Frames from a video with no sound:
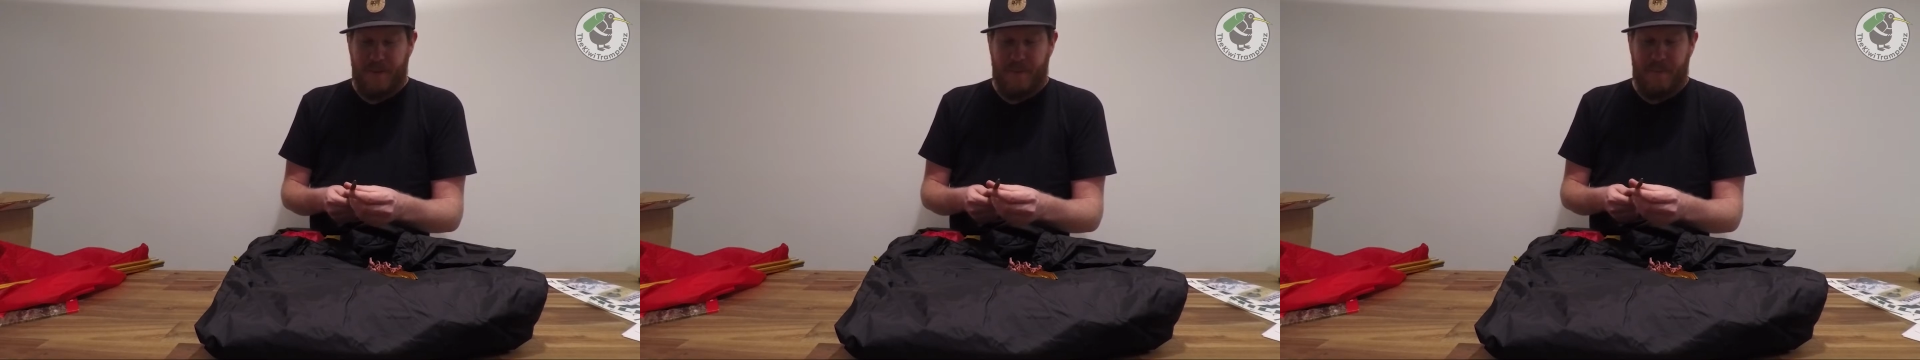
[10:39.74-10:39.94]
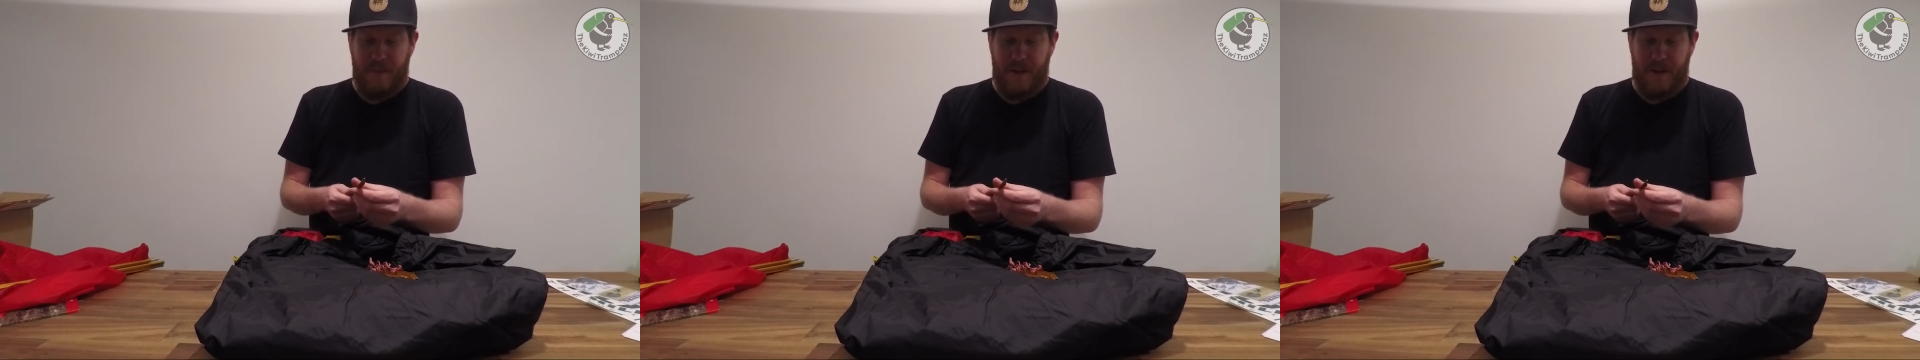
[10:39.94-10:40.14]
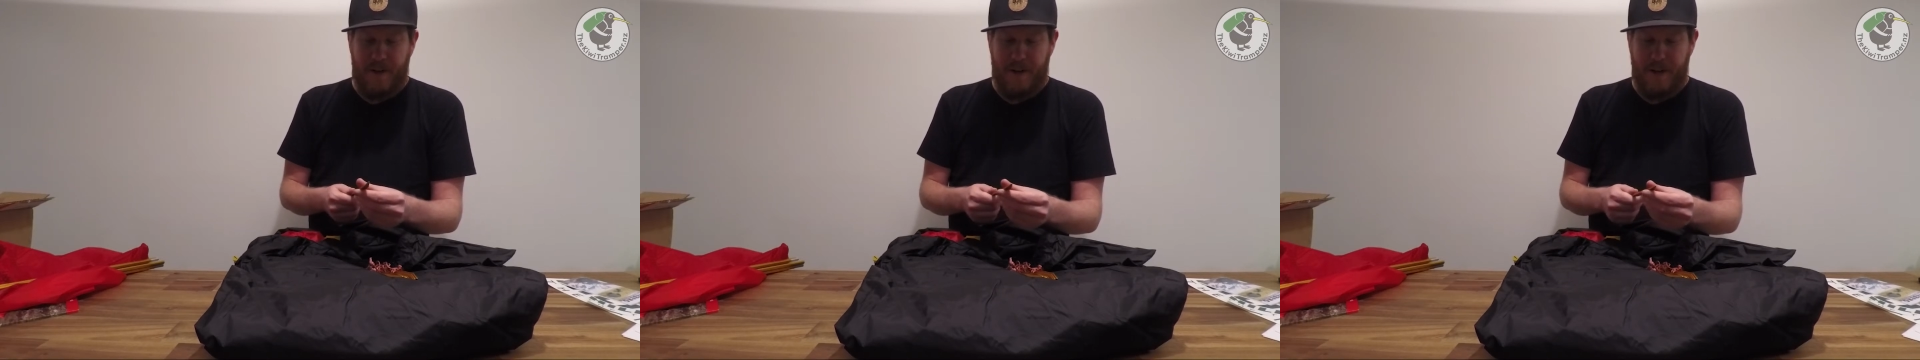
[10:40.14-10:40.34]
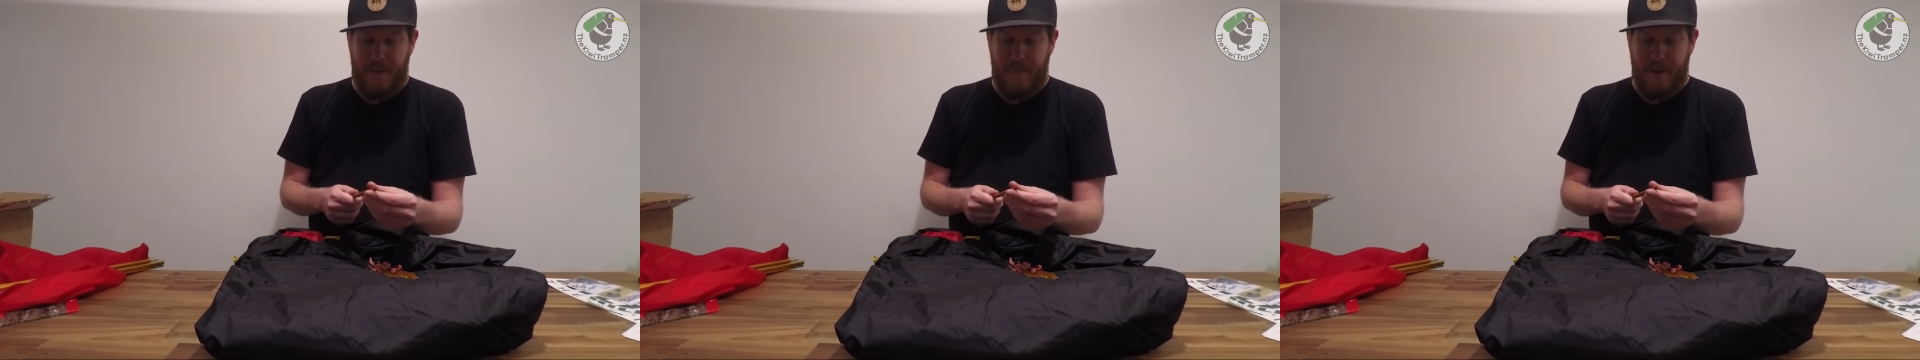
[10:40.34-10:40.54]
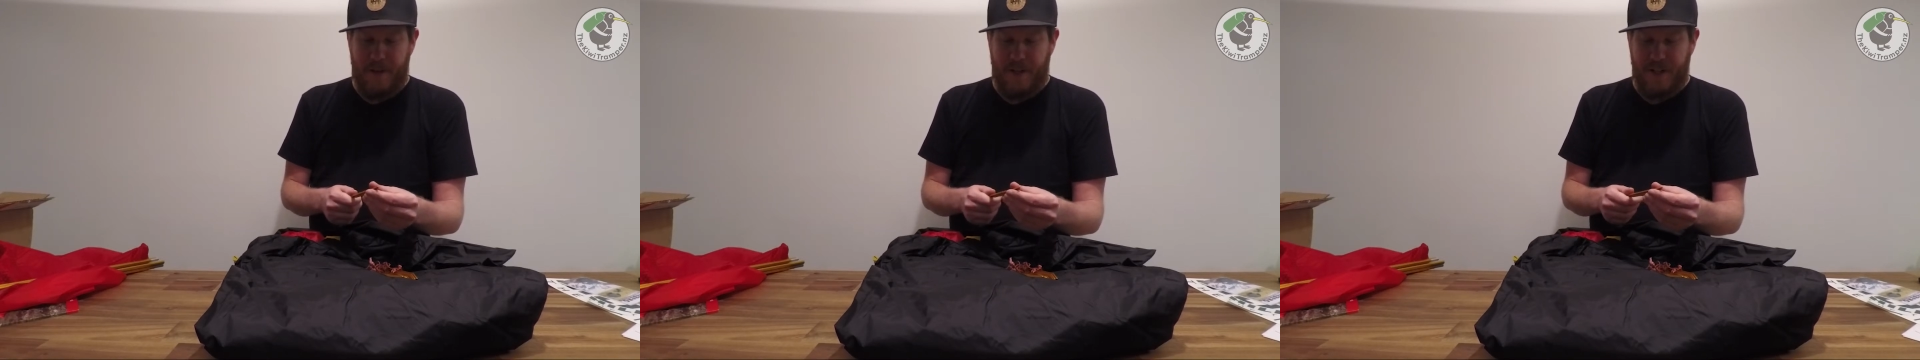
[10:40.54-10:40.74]
they're
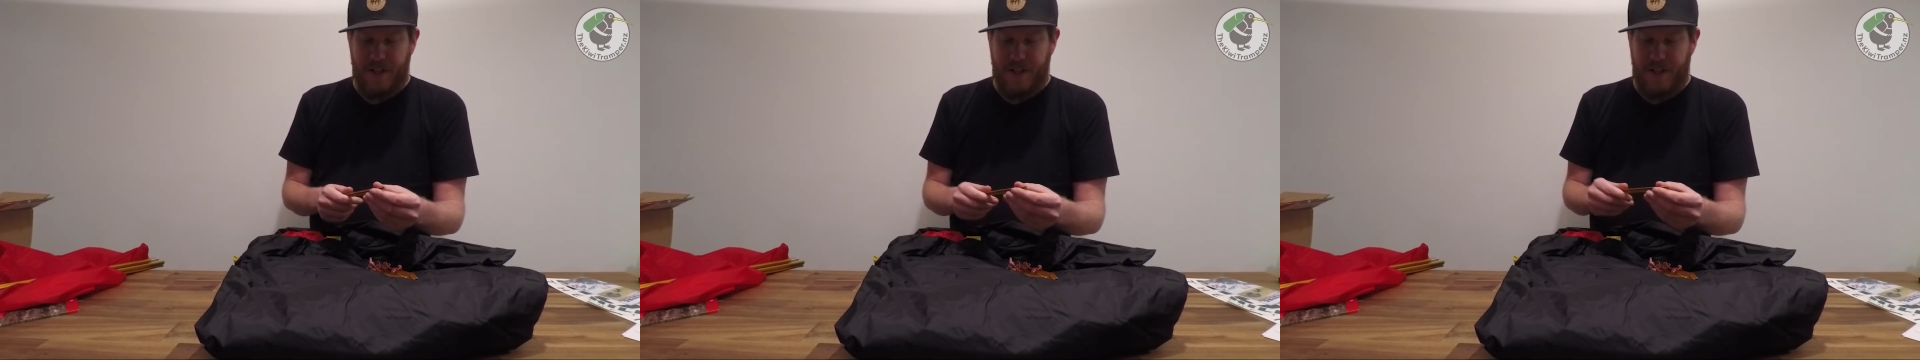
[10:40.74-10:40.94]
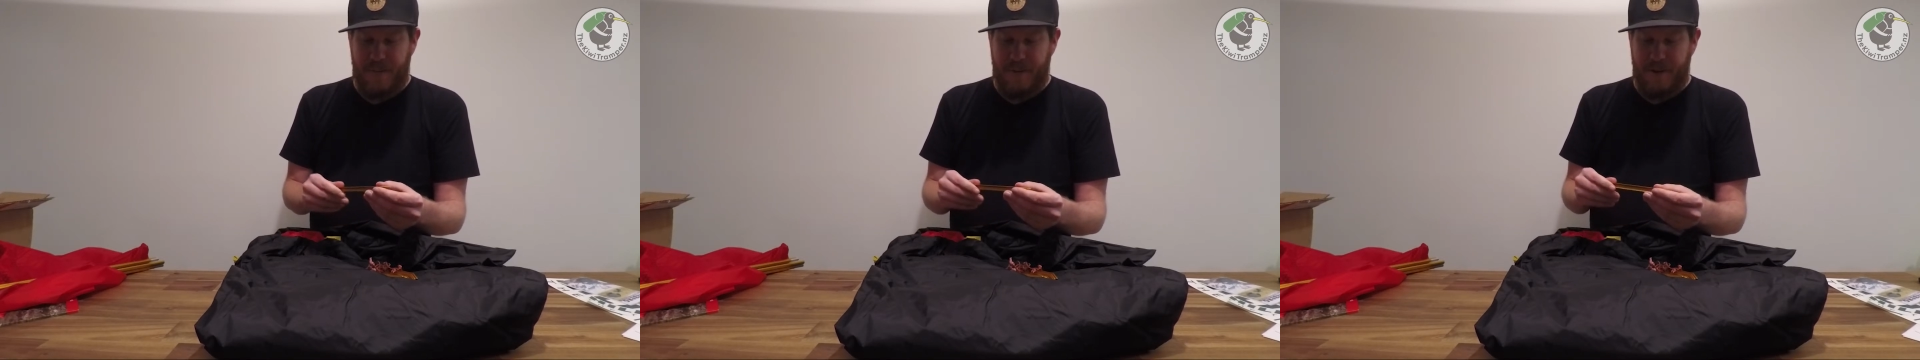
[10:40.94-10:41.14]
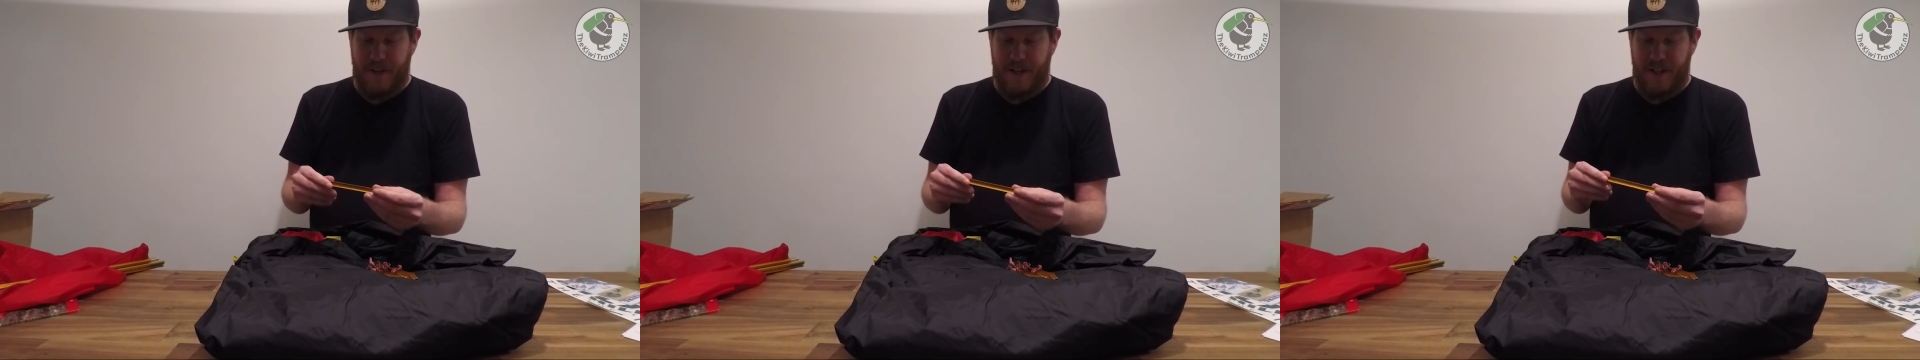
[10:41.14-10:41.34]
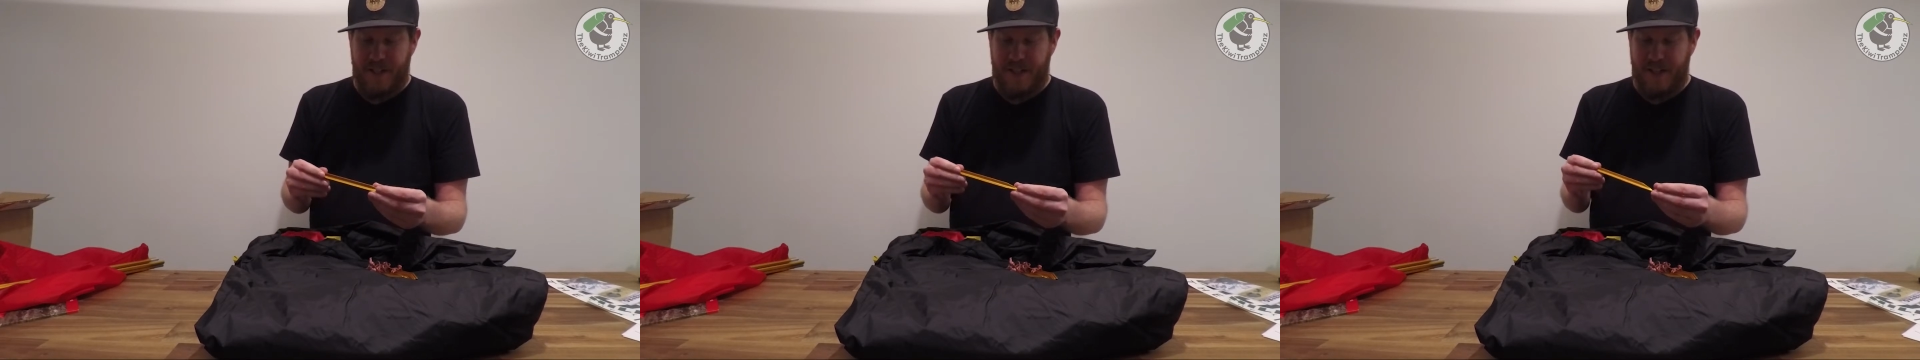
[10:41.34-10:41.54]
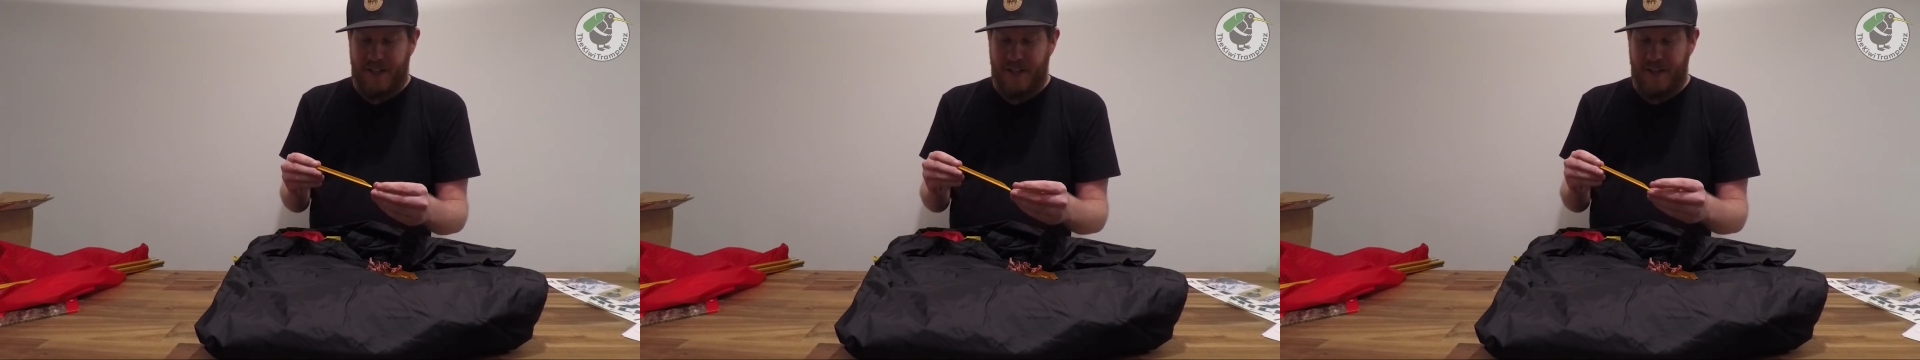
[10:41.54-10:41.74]
pretty cheap and
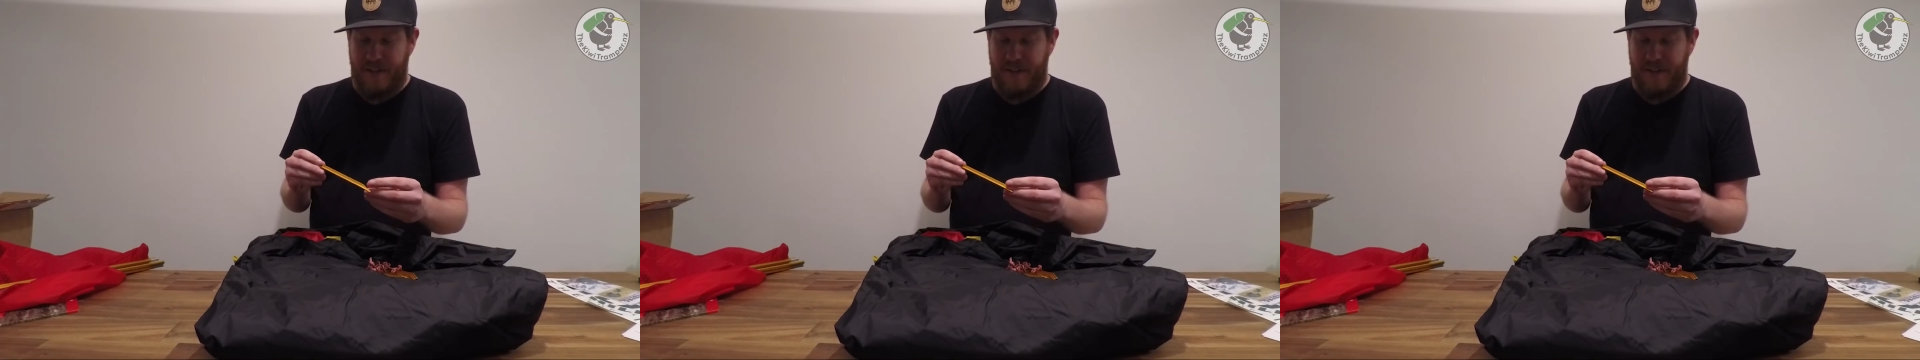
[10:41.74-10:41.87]
nasty